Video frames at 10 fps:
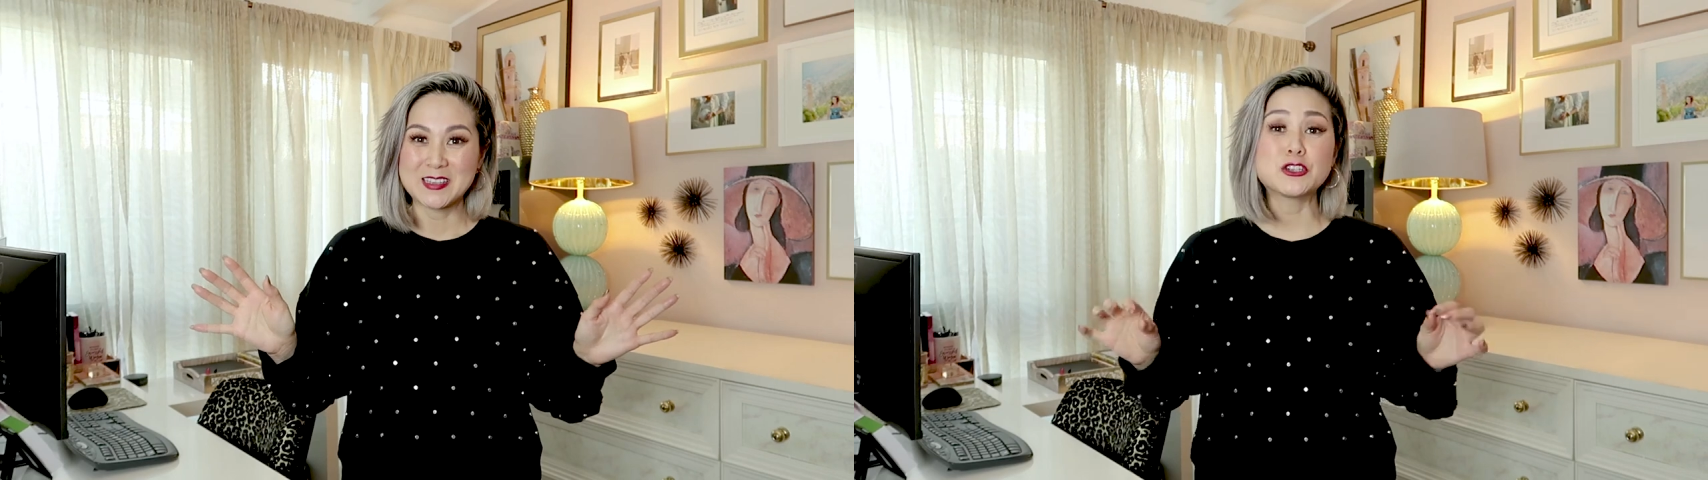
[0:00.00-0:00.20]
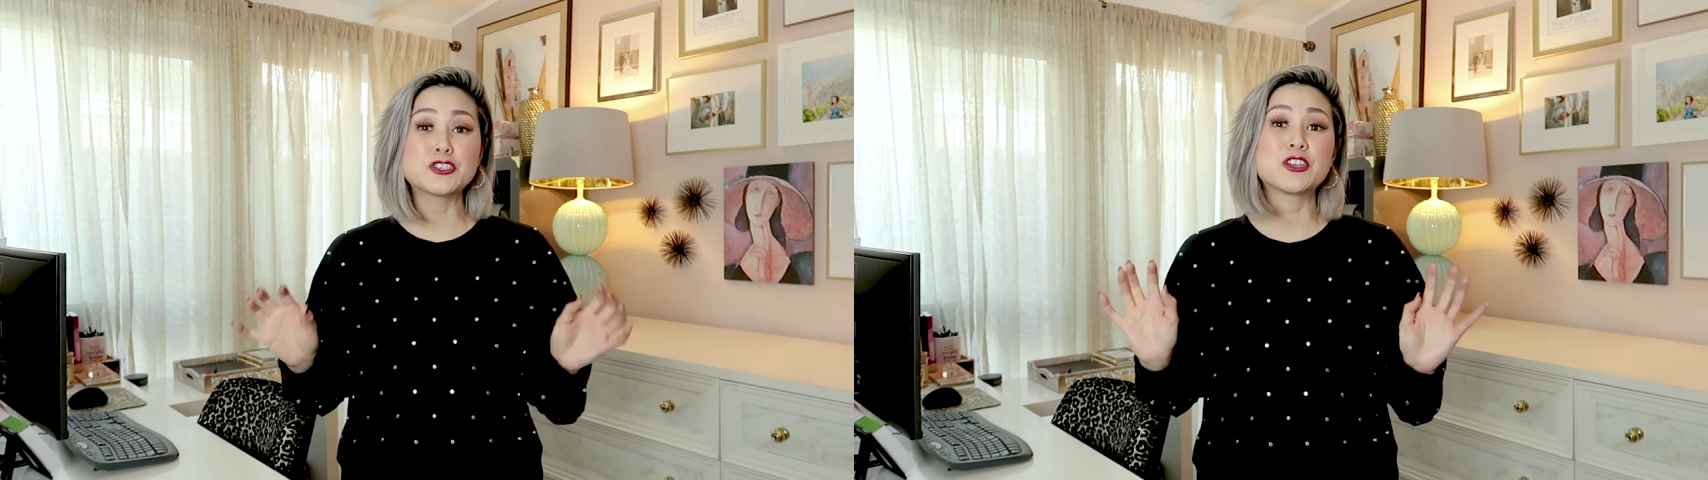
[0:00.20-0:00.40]

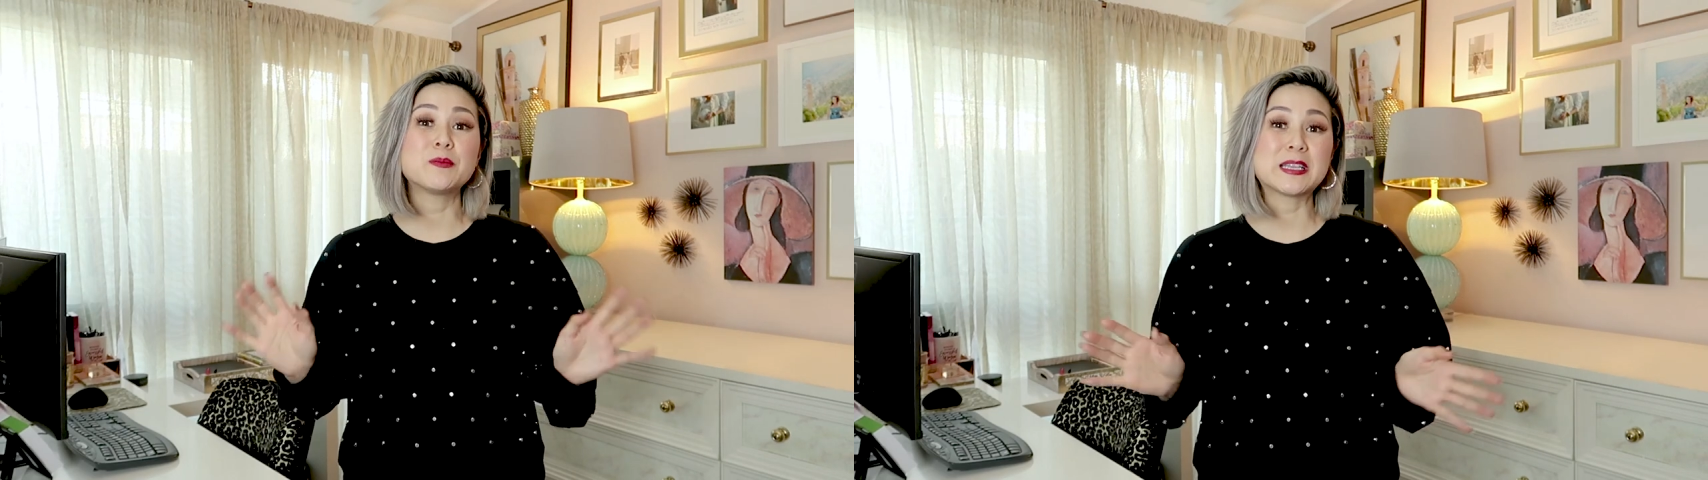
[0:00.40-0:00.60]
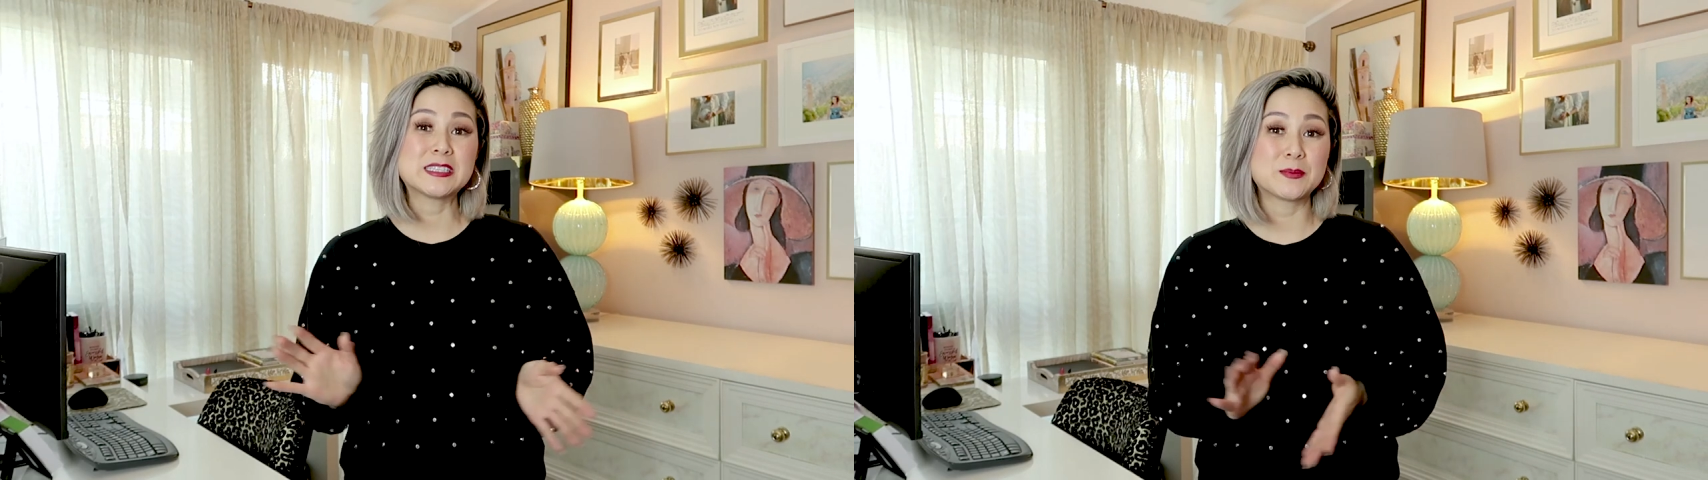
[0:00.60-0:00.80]
I'll show you
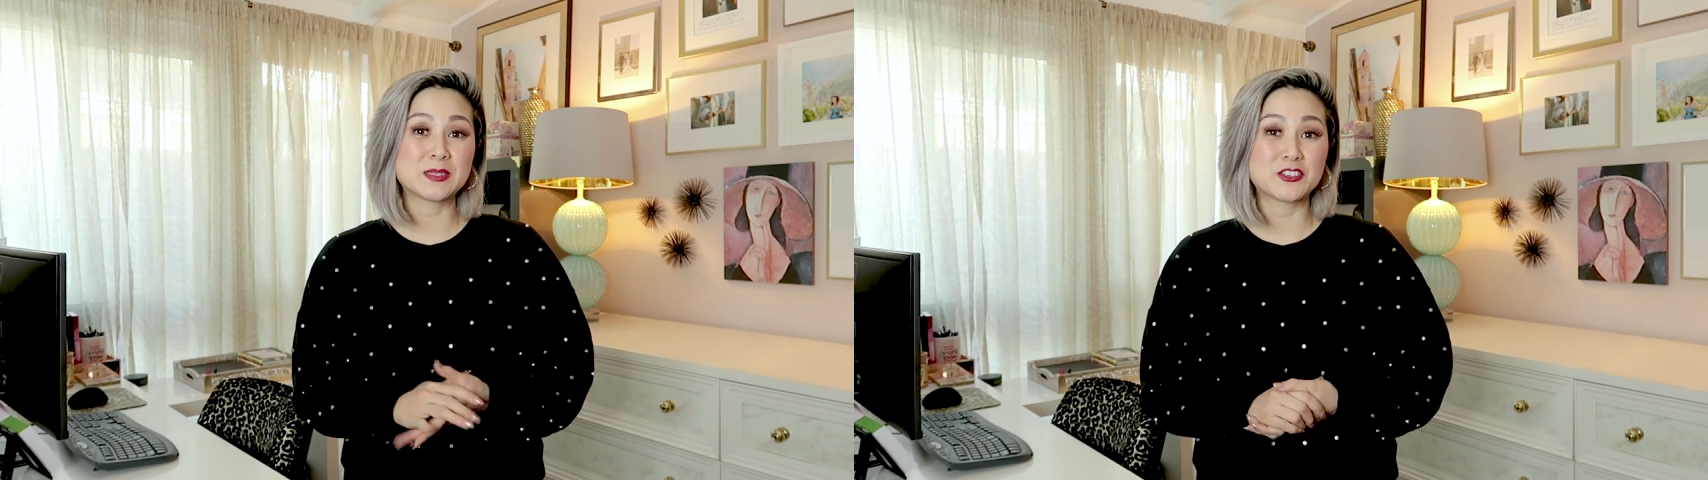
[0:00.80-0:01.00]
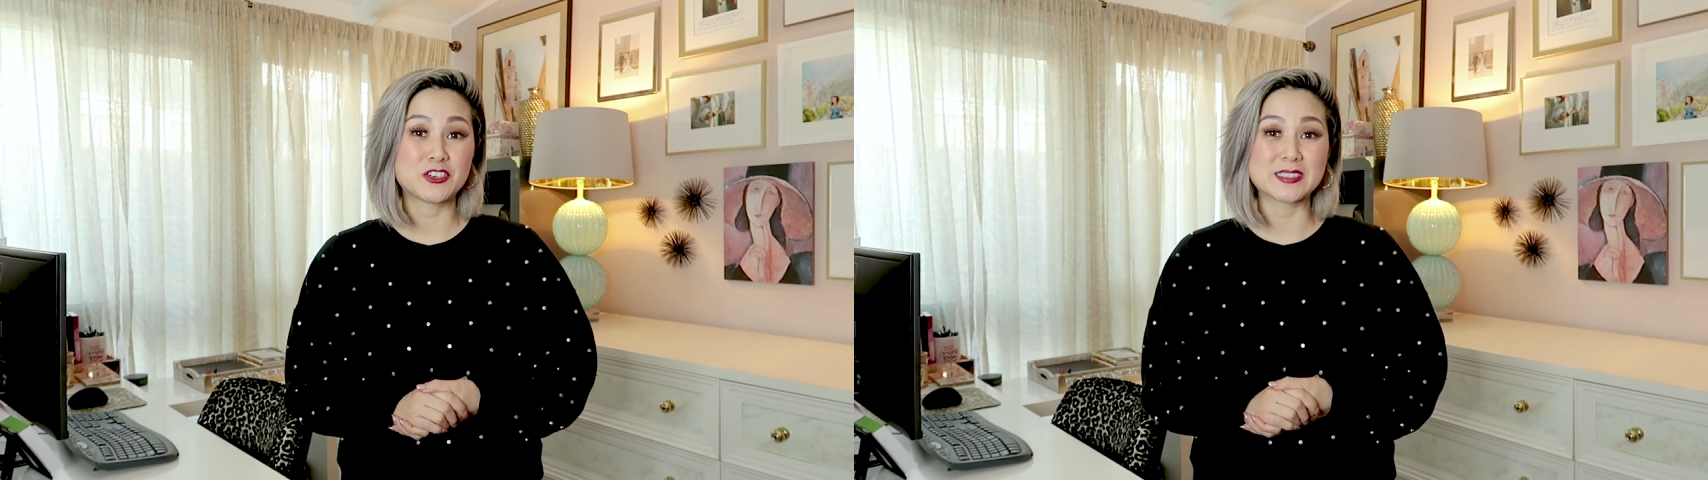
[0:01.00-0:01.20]
my
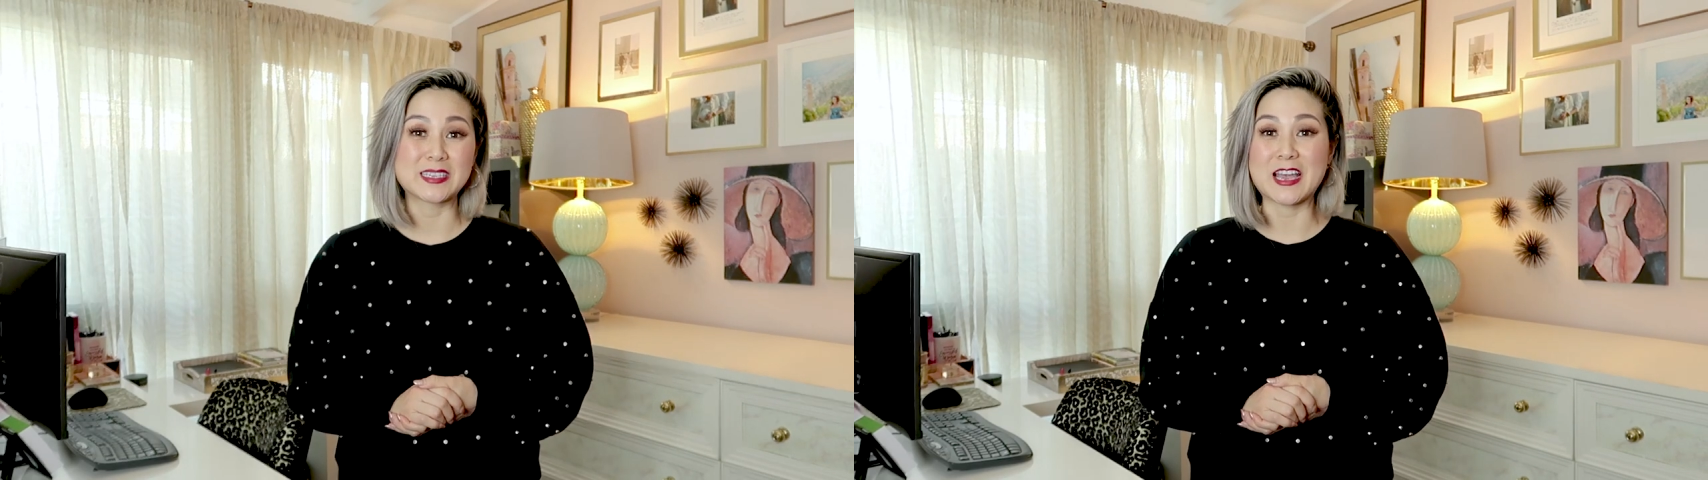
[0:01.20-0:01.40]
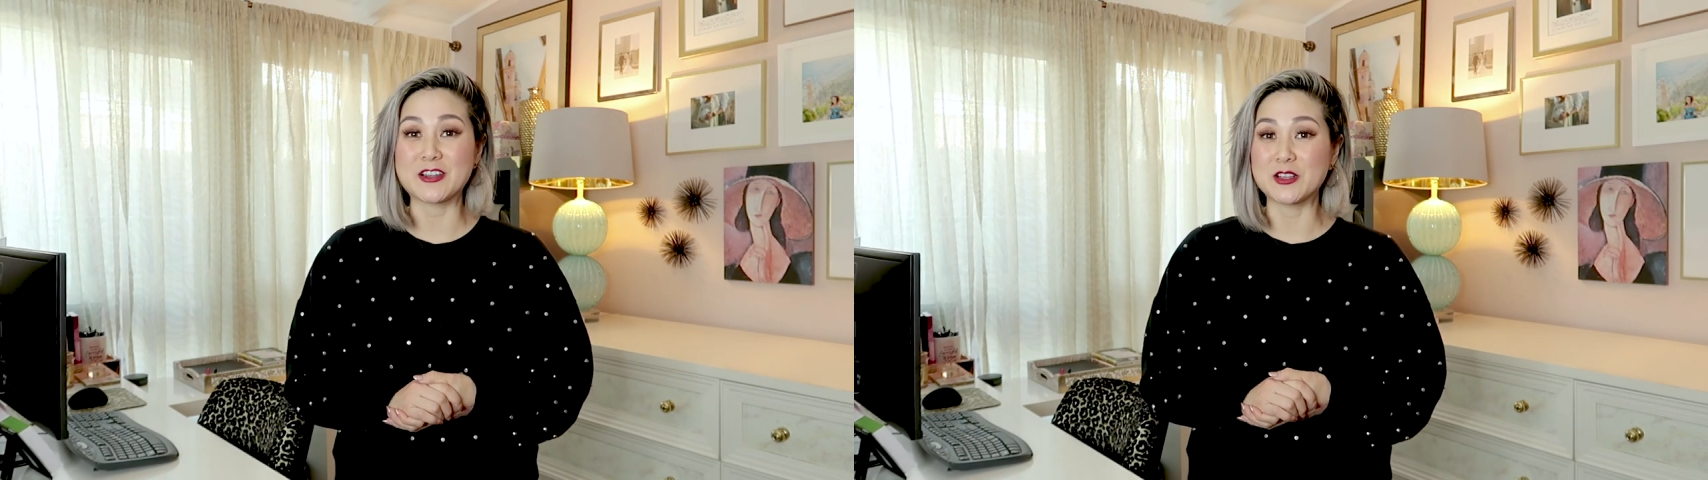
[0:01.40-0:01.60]
tips and tricks
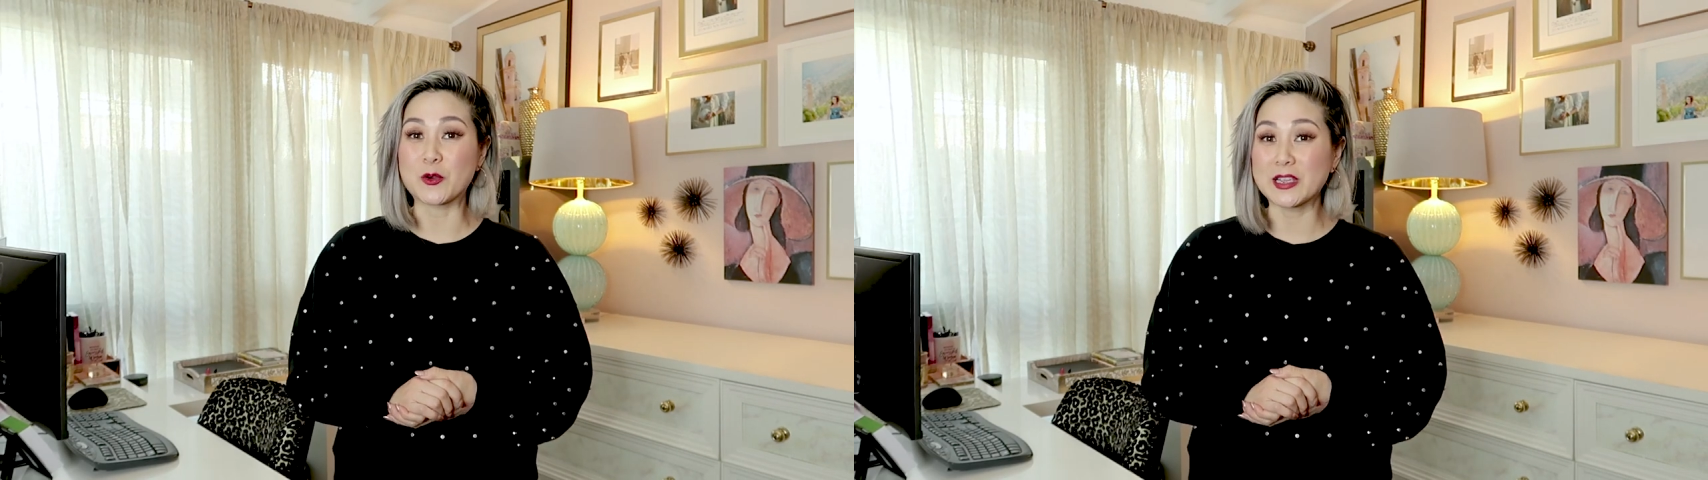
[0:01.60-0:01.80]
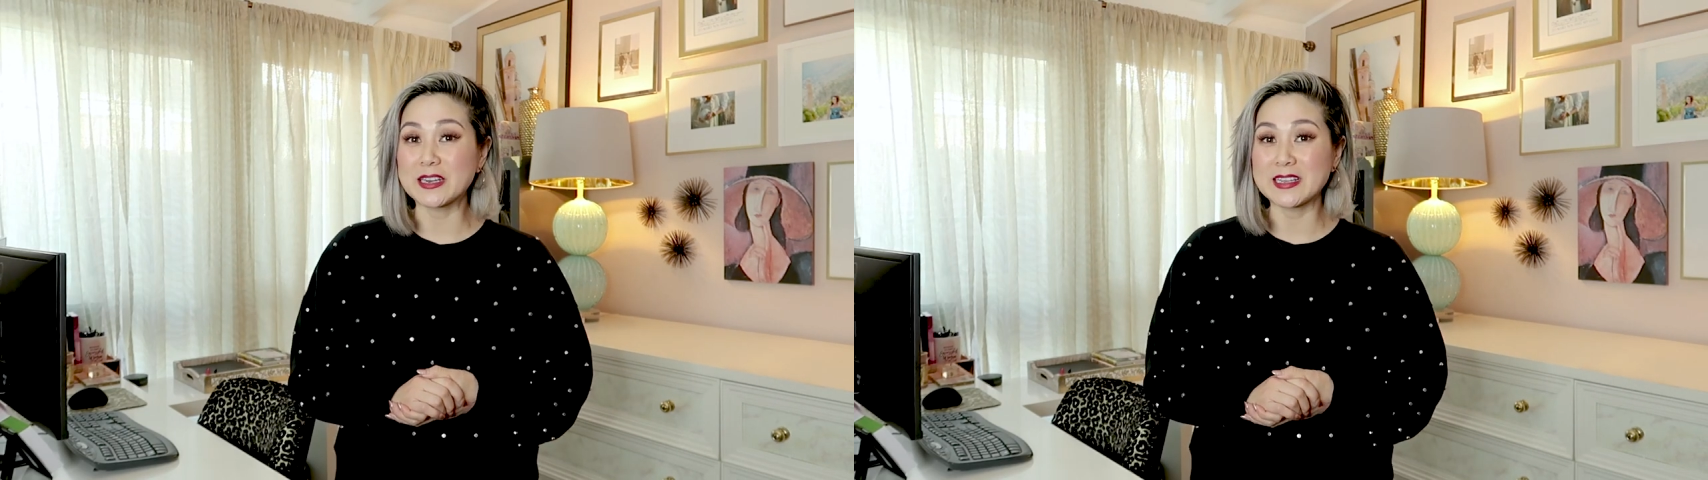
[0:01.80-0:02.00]
on how to
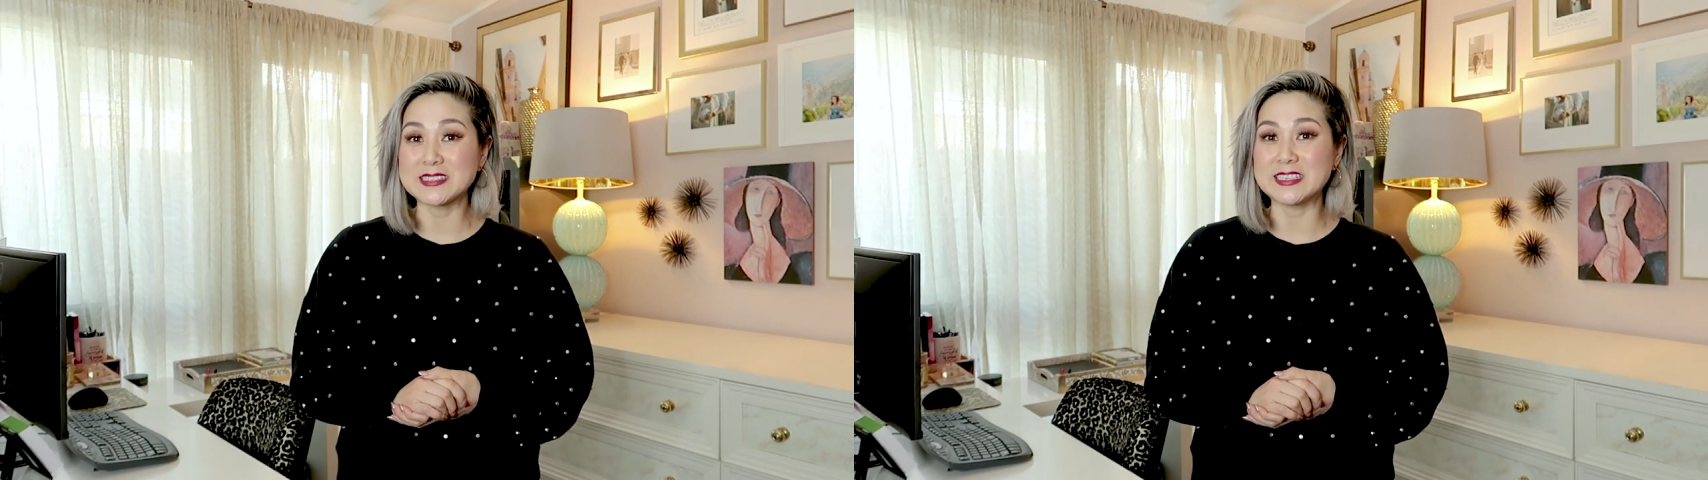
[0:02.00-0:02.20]
organize